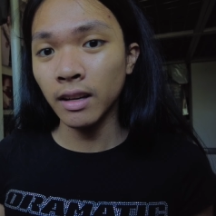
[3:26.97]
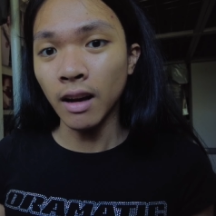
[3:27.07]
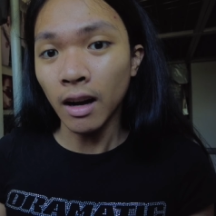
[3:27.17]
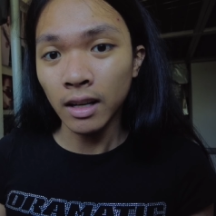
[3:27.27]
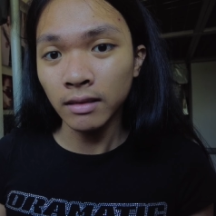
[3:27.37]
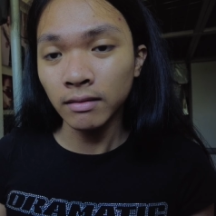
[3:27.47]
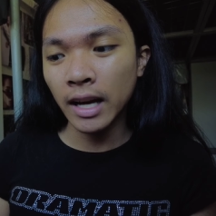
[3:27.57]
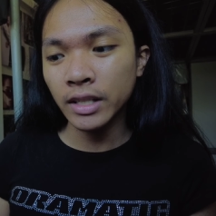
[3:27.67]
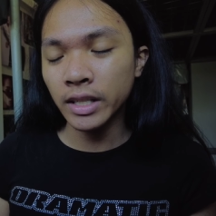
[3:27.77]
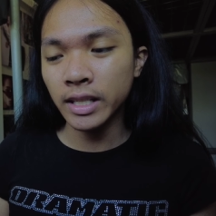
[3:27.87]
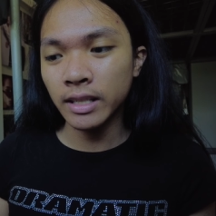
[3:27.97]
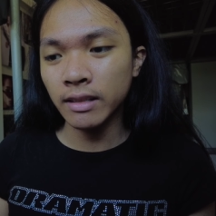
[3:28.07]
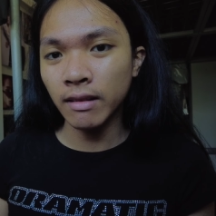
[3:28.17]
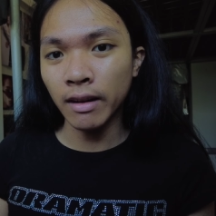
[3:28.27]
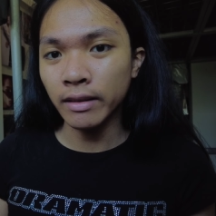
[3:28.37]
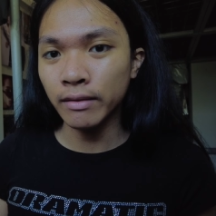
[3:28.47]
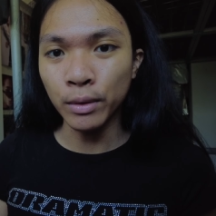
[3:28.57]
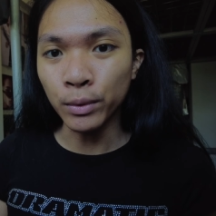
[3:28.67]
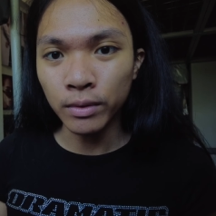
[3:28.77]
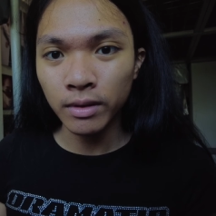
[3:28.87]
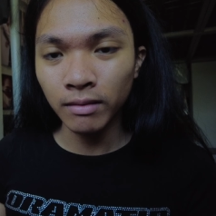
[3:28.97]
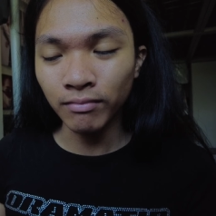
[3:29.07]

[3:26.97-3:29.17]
got just aren't used.